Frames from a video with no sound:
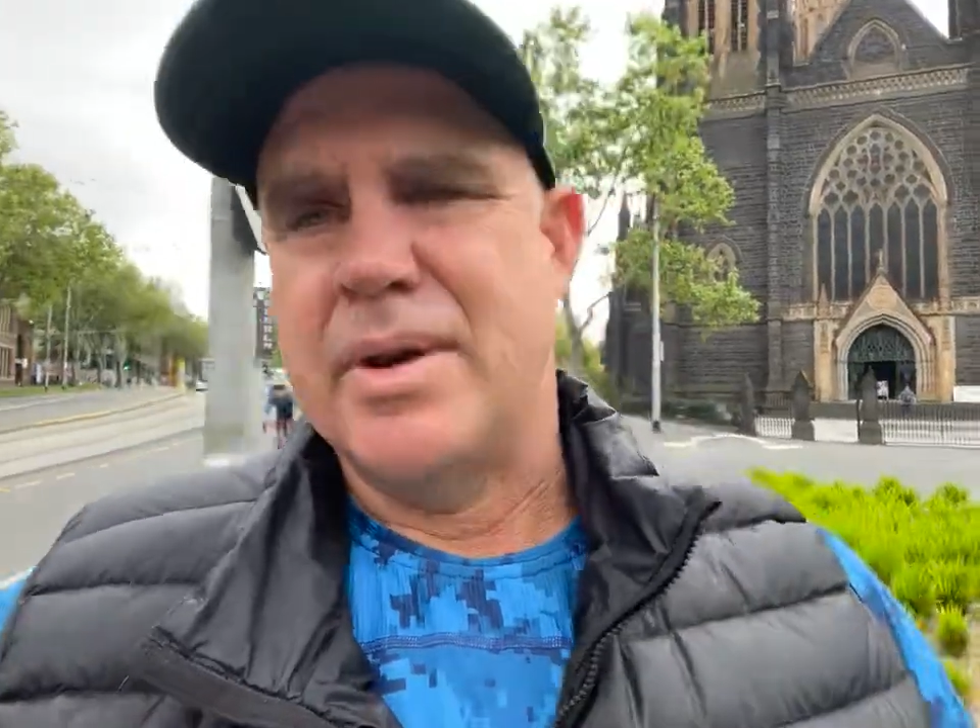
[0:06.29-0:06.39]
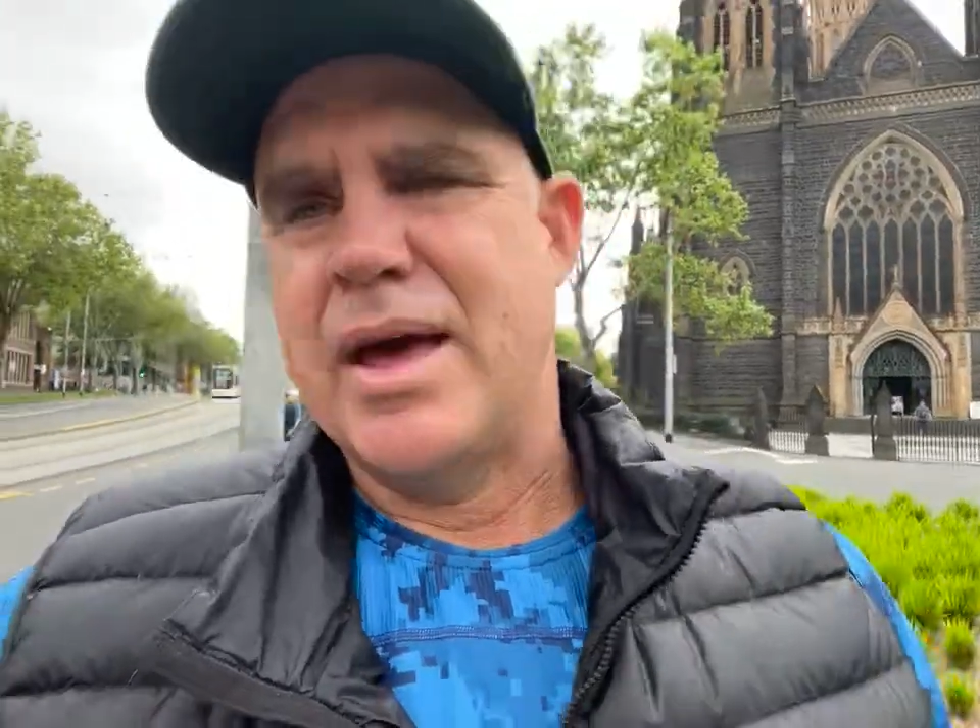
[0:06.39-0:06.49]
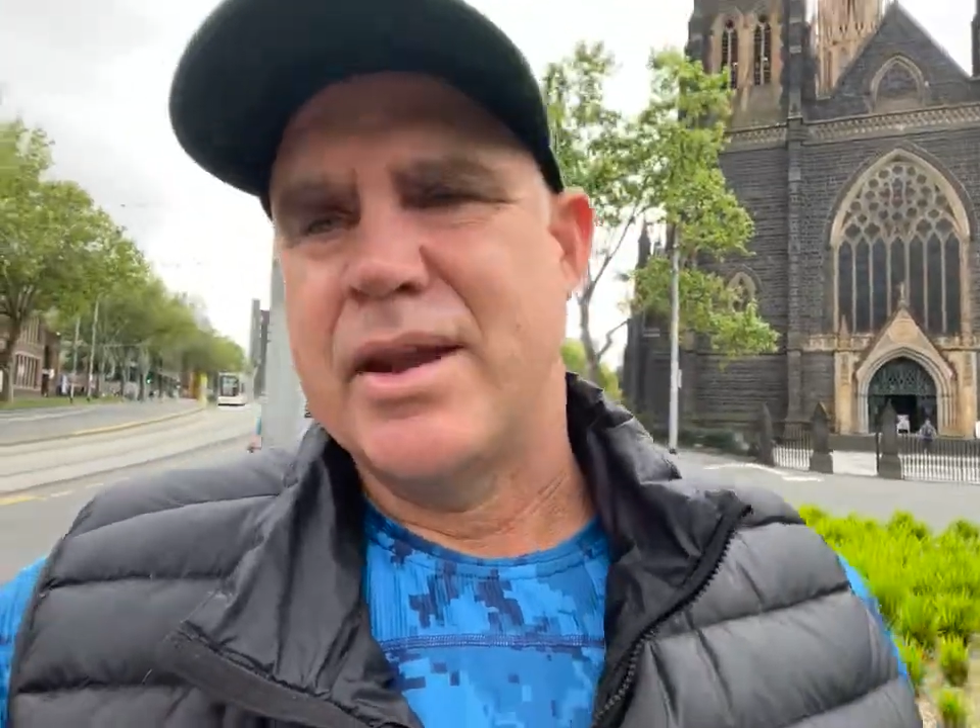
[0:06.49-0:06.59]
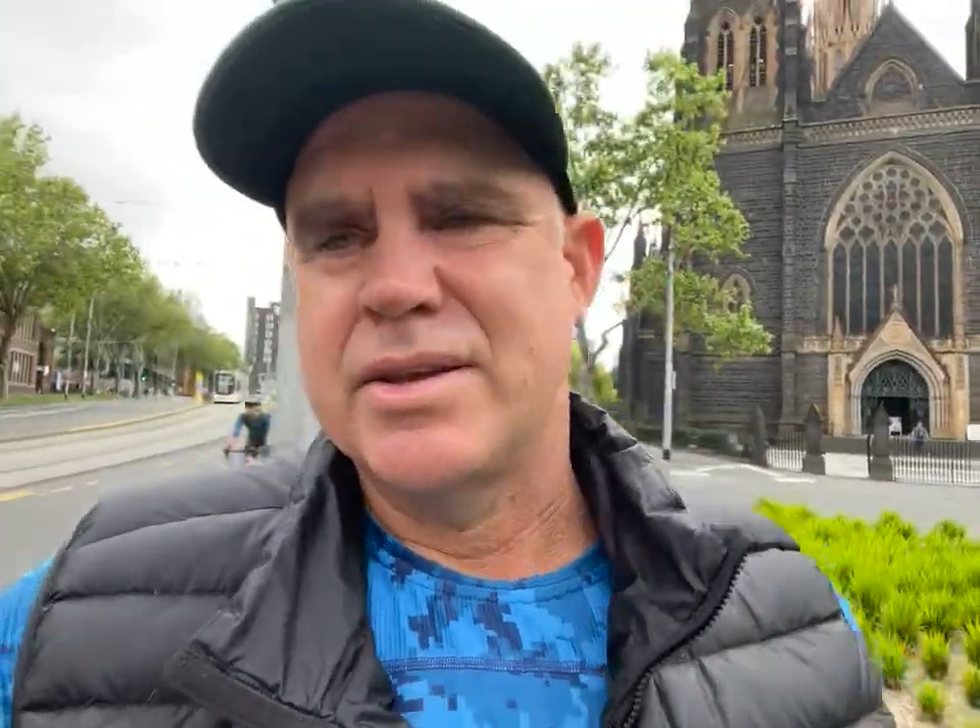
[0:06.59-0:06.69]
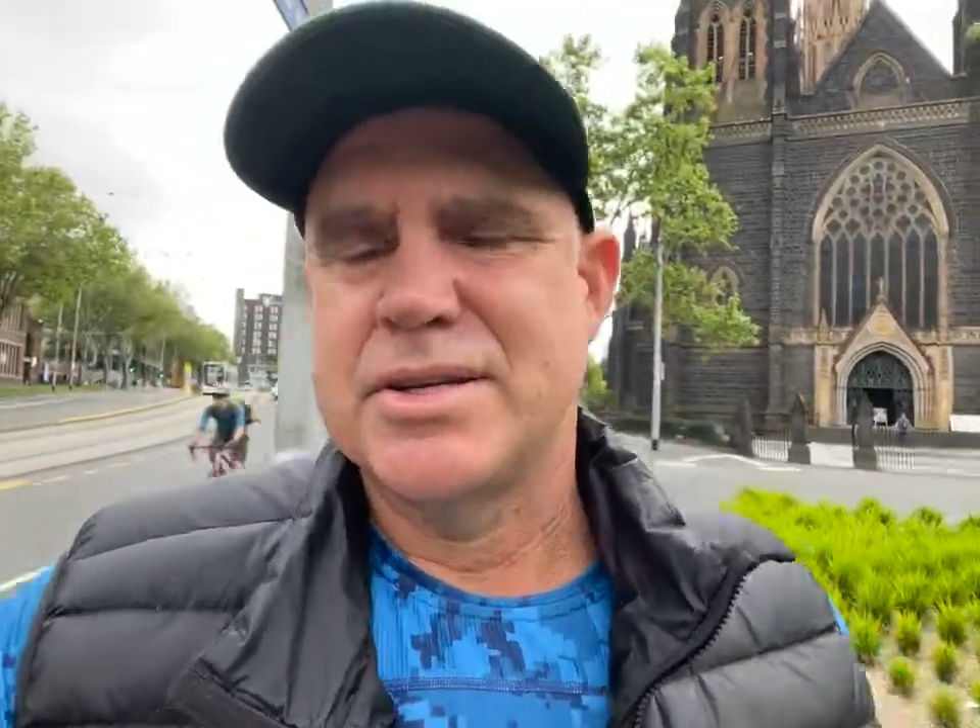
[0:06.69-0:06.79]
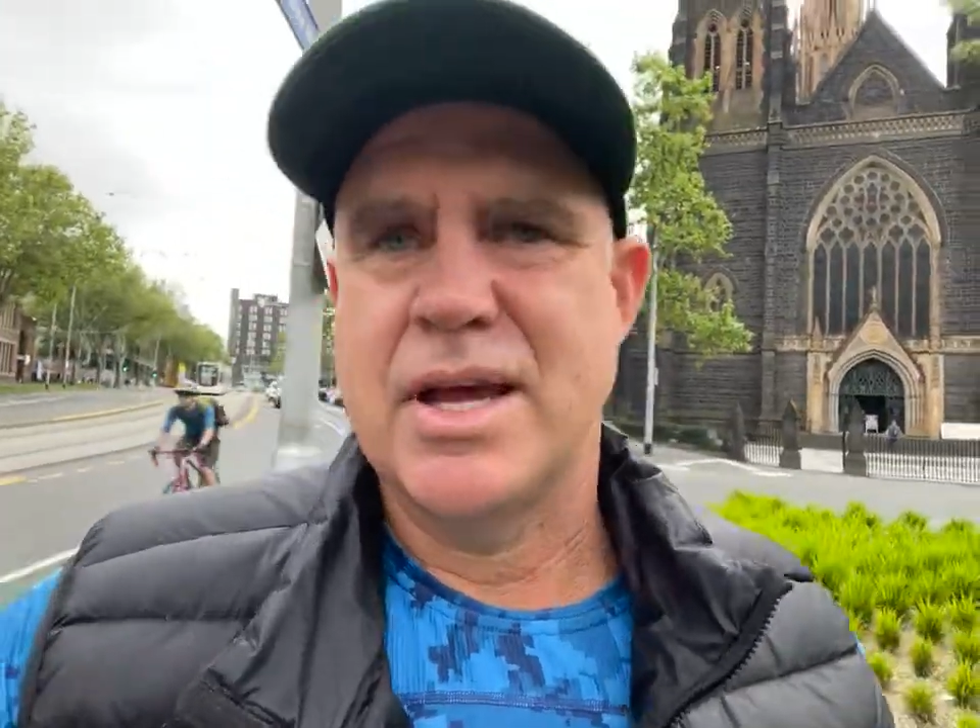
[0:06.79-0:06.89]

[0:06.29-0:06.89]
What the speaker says: ahead of this